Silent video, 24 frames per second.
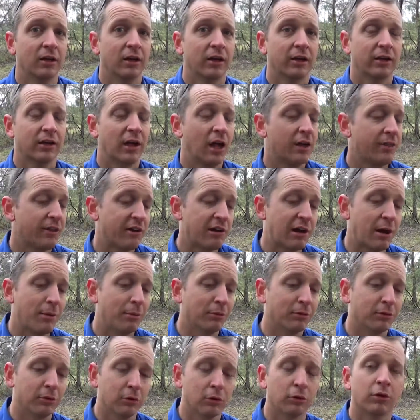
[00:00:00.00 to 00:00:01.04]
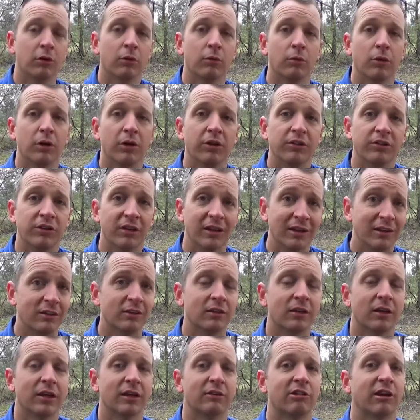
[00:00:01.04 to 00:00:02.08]
Okay, they're able to look at words and
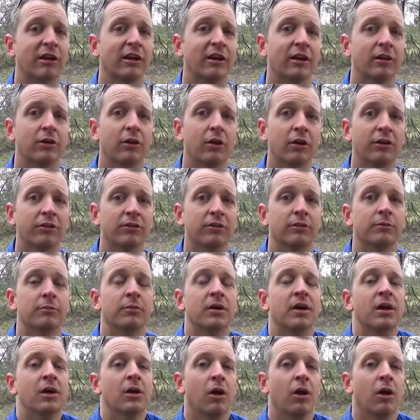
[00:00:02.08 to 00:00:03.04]
instantly recognise them.